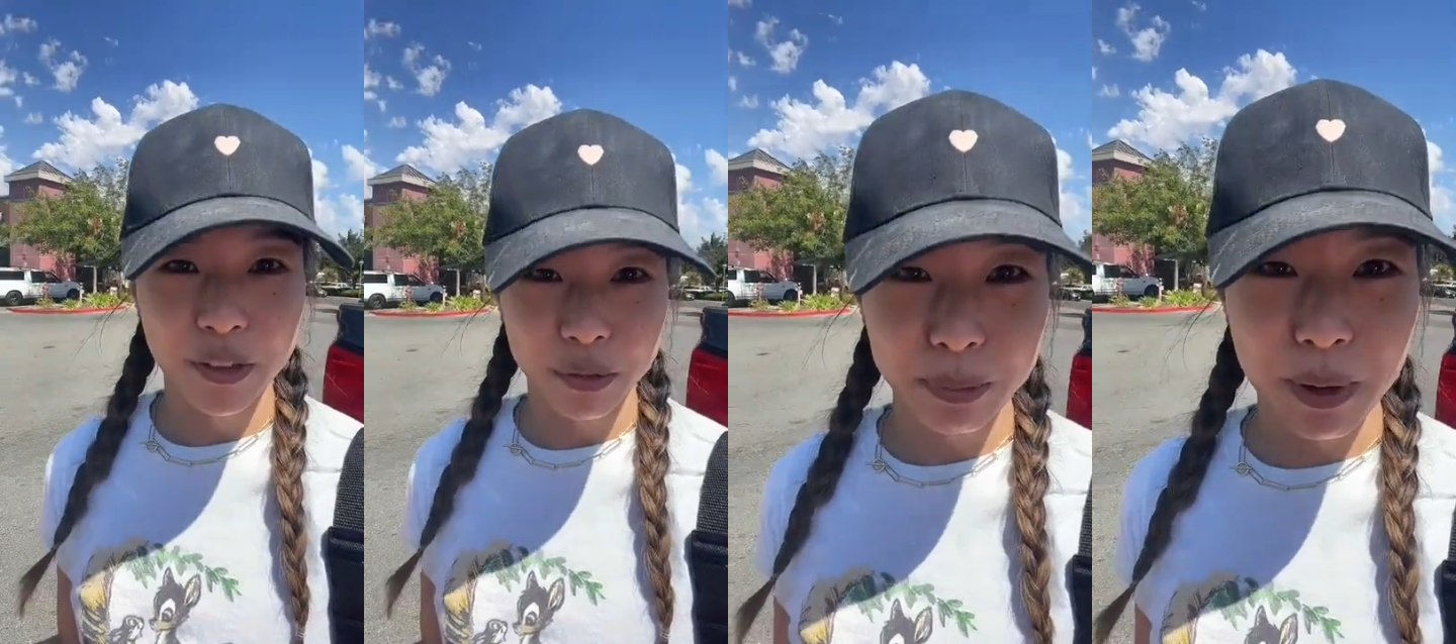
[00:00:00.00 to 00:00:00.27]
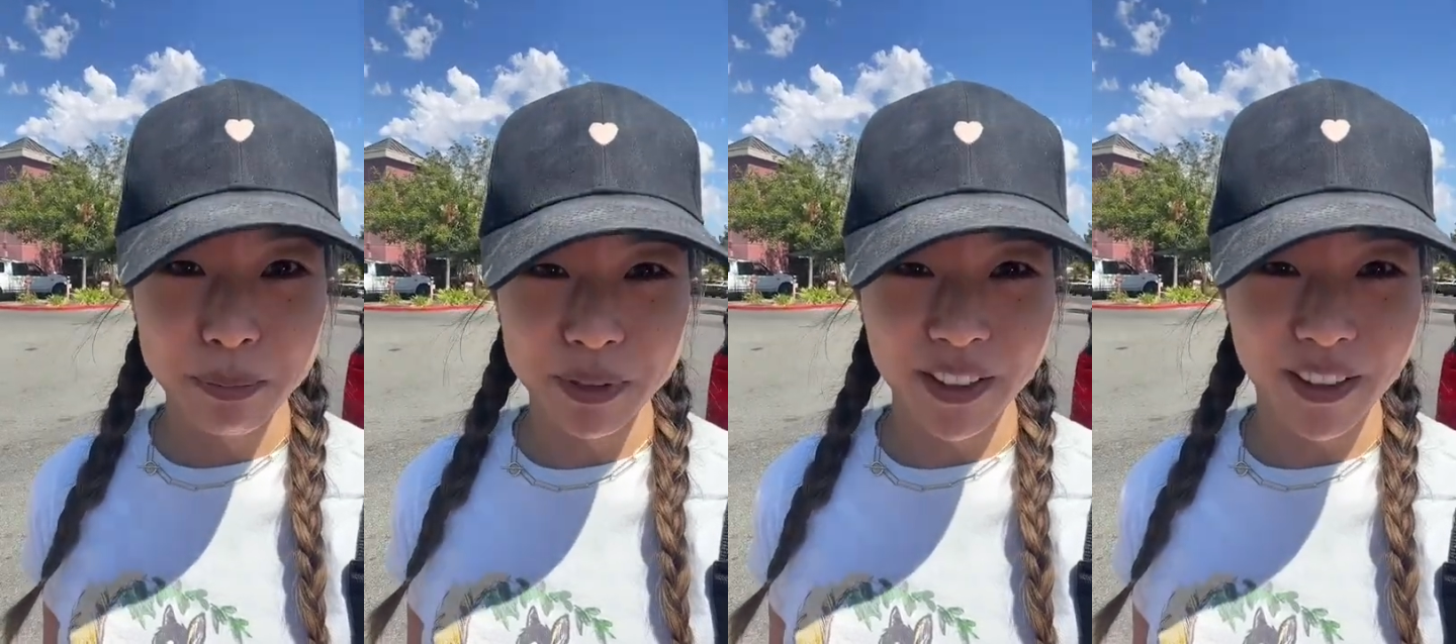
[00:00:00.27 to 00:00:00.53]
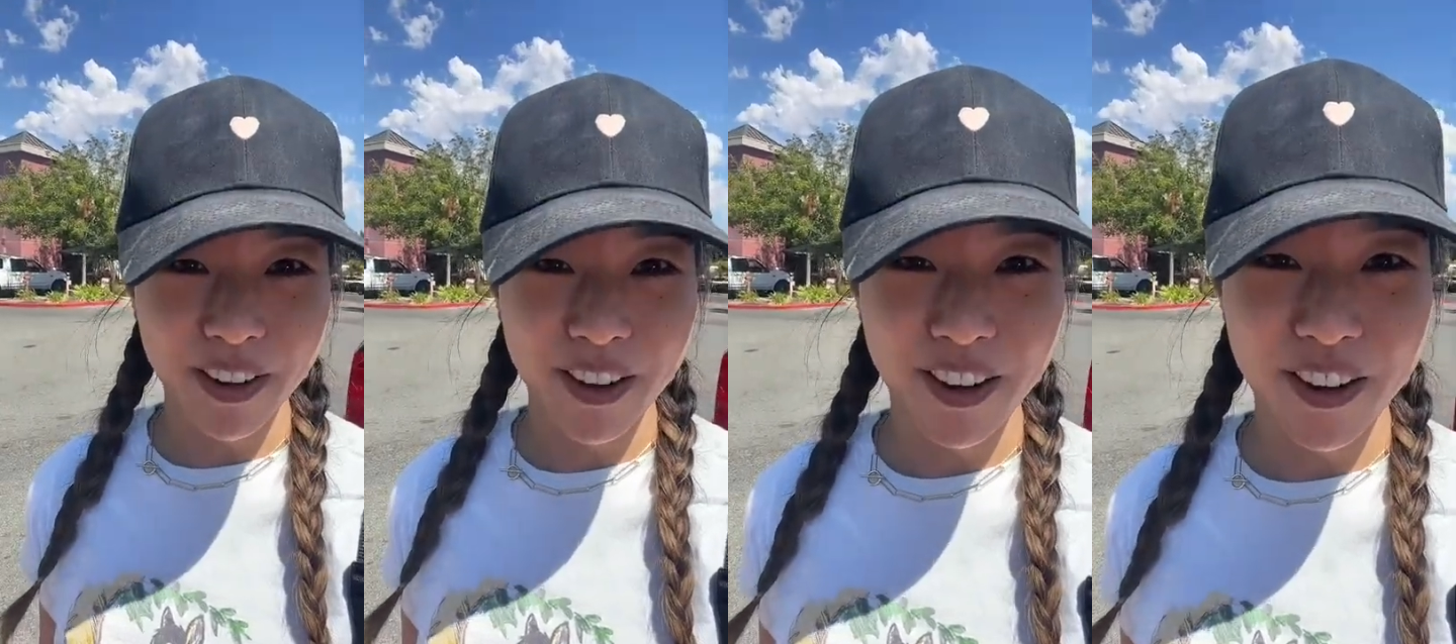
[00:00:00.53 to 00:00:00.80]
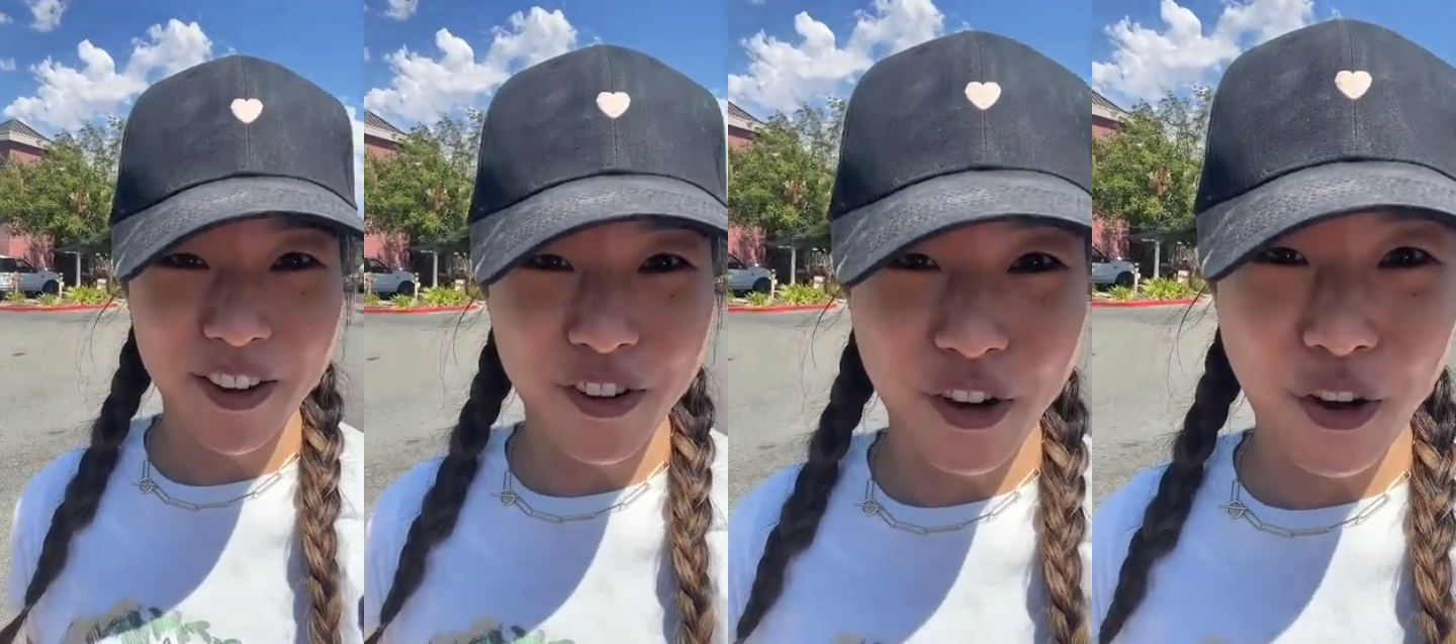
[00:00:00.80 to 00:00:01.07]
And remember,
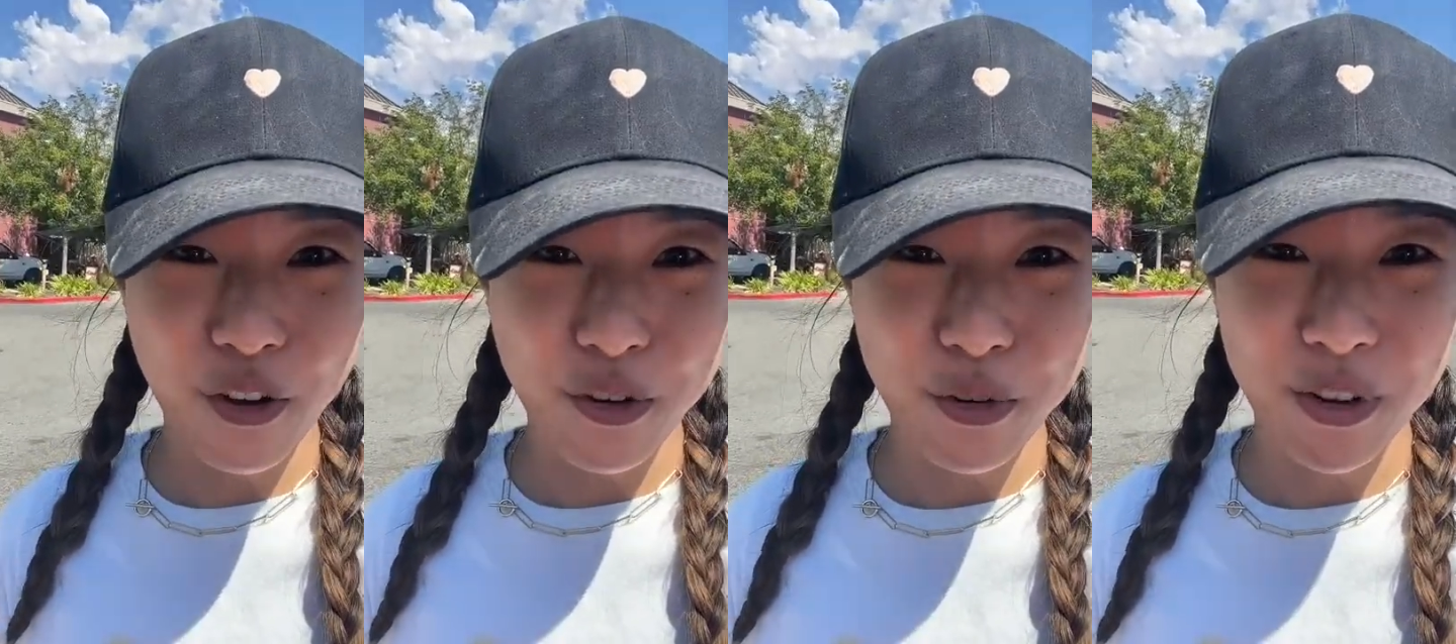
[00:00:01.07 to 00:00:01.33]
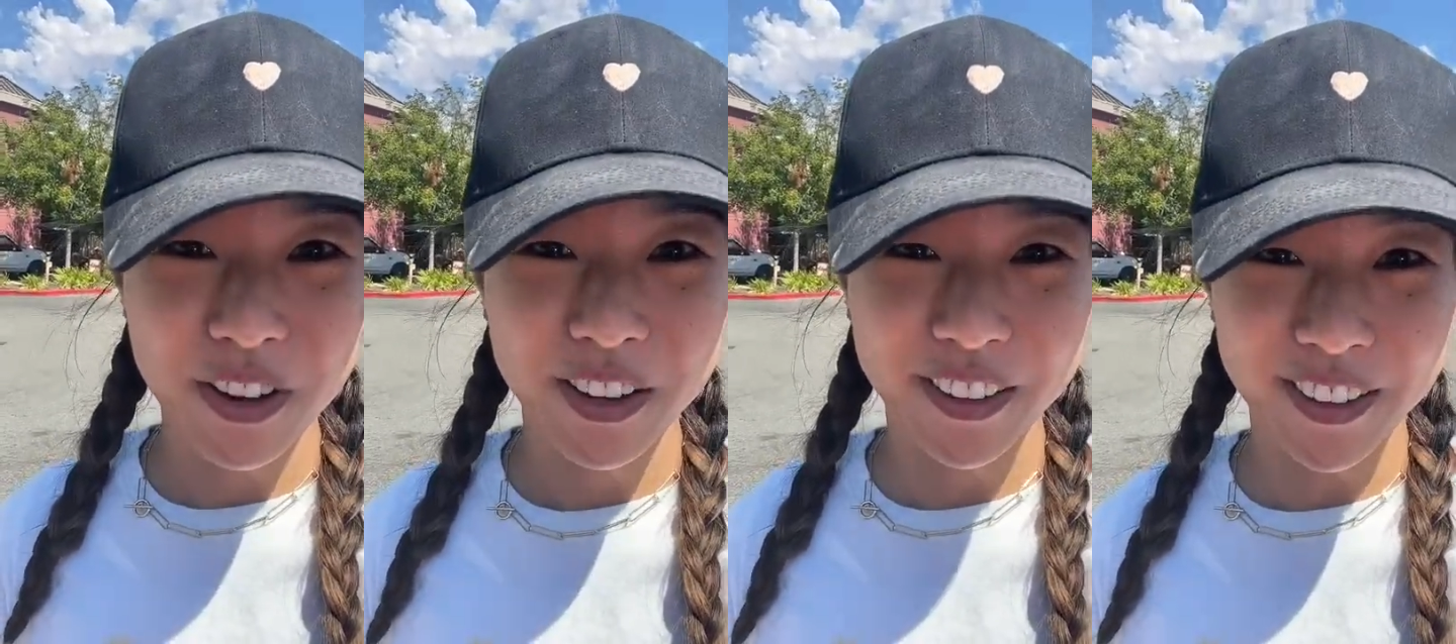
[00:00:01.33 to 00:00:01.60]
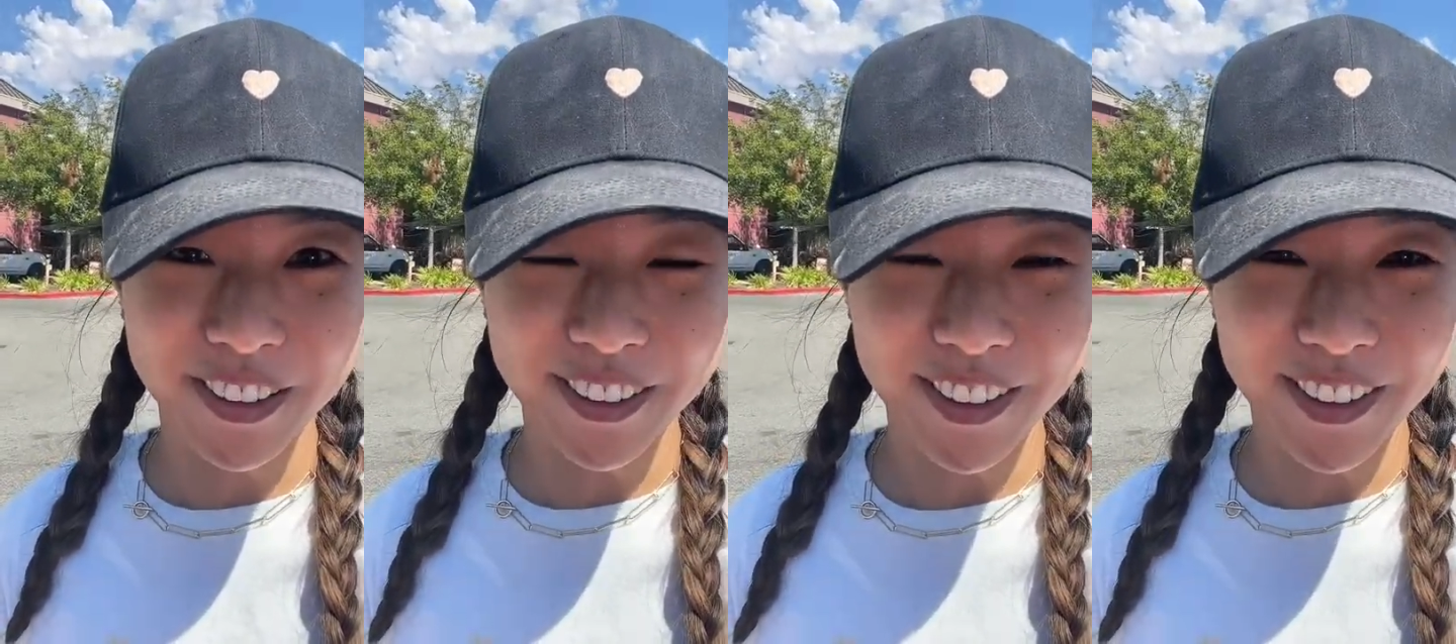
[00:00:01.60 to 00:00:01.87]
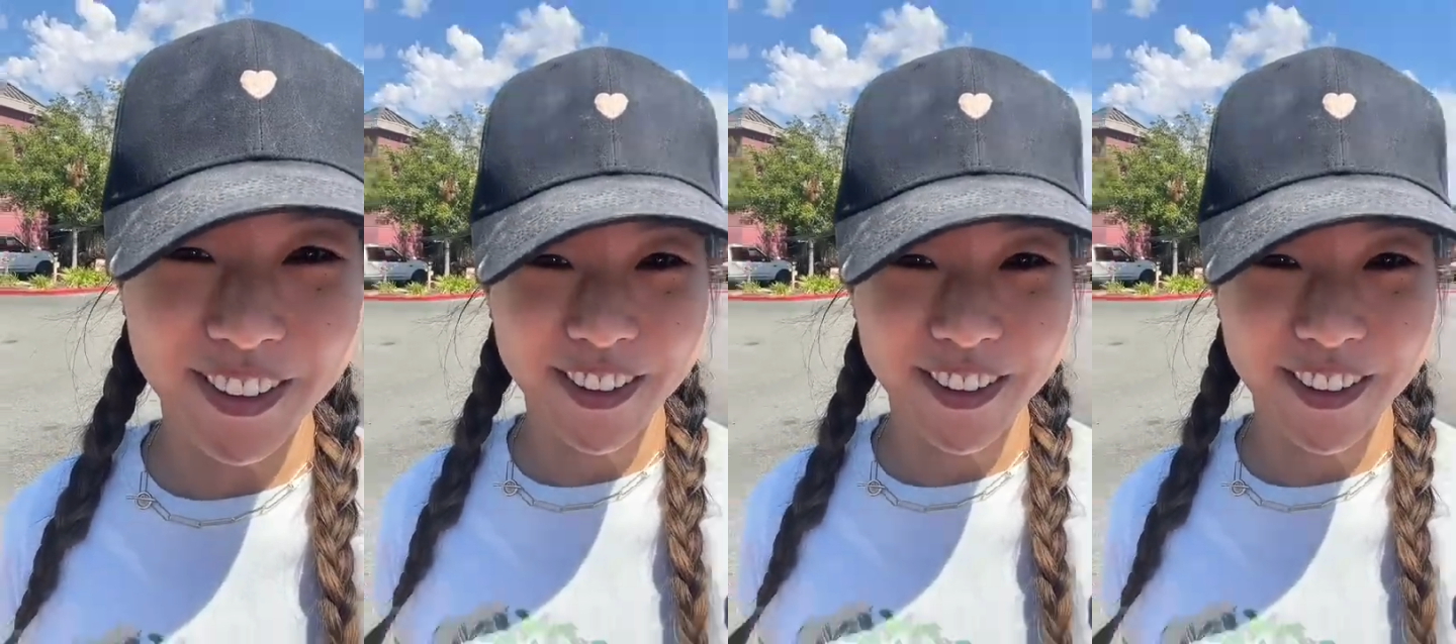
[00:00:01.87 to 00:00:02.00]
no glitter.